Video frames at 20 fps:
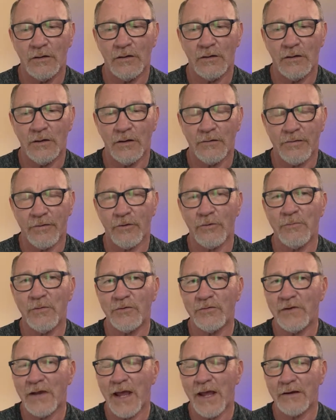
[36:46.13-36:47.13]
a
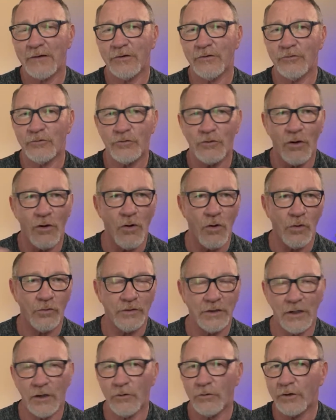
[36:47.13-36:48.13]
thermostat
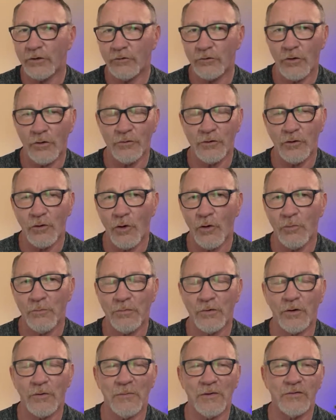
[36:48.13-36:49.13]
control, control your
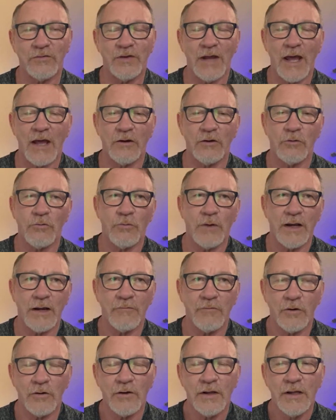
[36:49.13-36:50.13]
home thermostat or
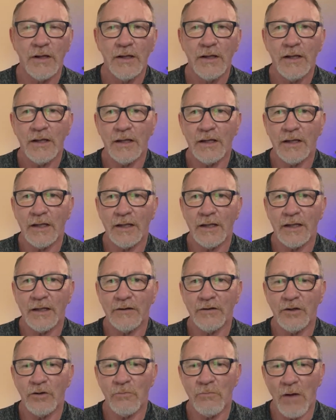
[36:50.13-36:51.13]
whatever,
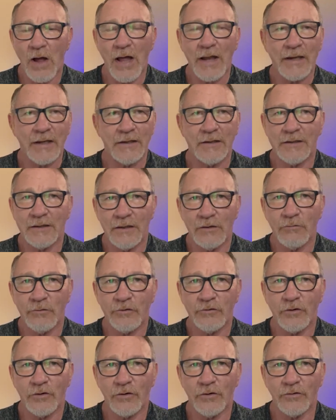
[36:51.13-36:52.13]
and you bought it and it
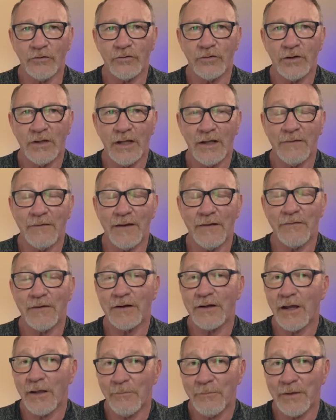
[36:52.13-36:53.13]
was yours. And then the
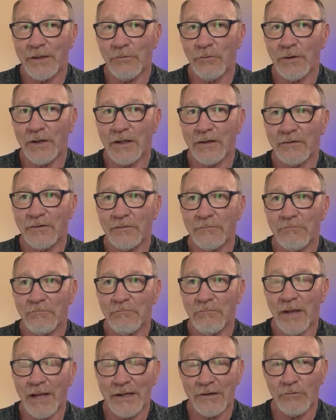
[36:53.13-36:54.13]
company went
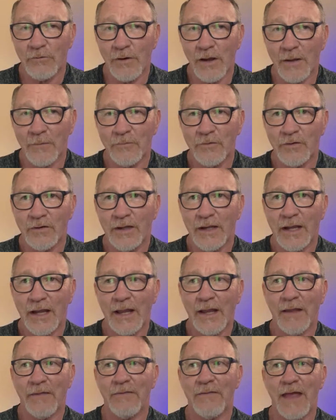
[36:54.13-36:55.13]
bankrupt,
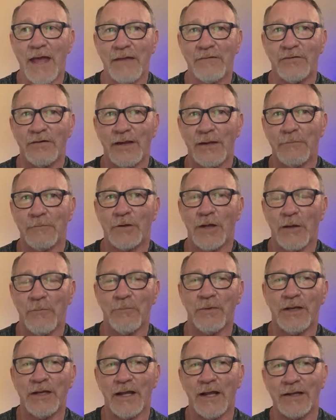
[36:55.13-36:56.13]
and that same
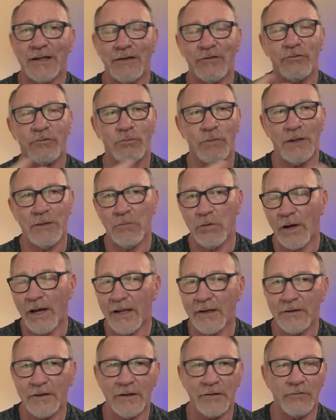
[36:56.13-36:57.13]
company, I guess,
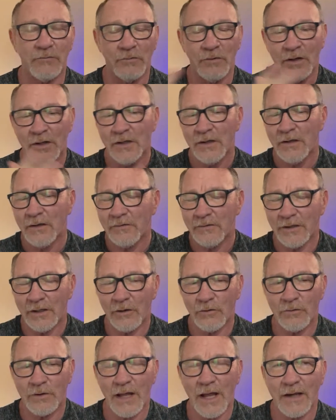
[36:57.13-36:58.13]
rebranded,
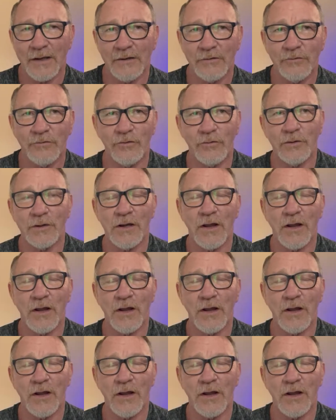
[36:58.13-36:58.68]
got into